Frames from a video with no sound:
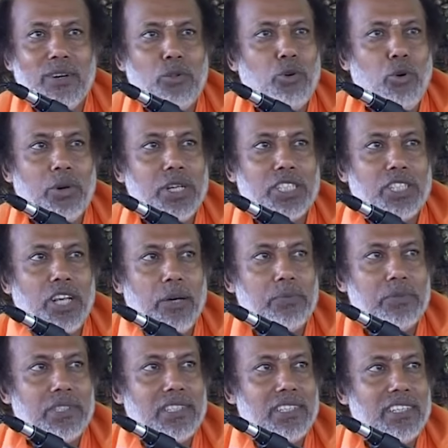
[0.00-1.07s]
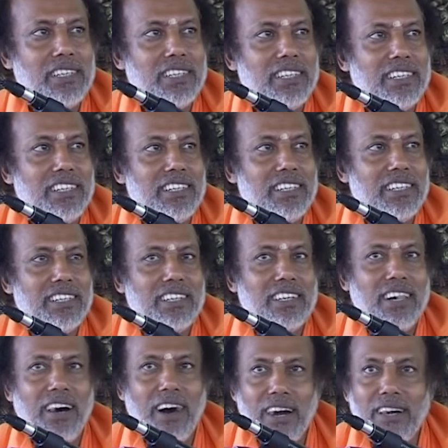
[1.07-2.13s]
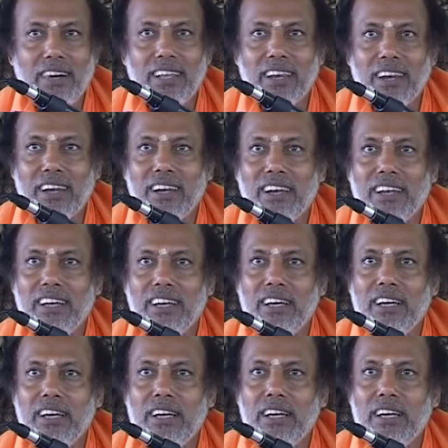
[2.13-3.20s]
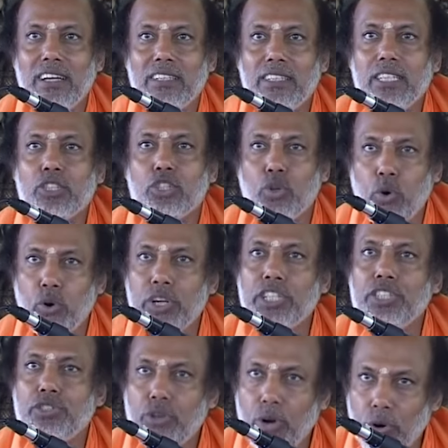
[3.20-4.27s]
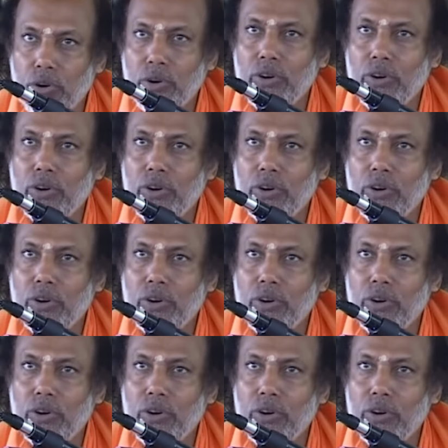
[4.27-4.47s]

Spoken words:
Nobody stops until a stone is thrown.